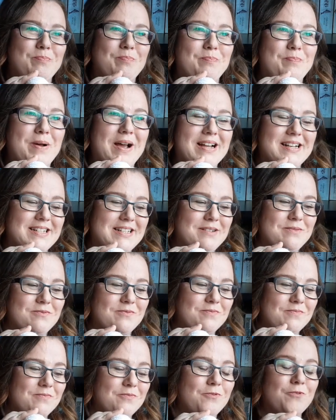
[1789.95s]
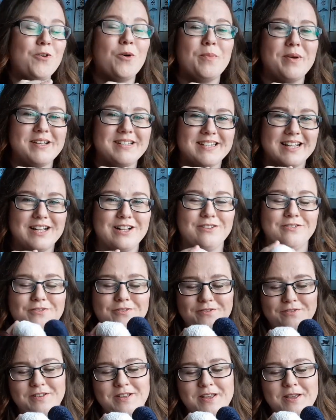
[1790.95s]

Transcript: pattern for myself.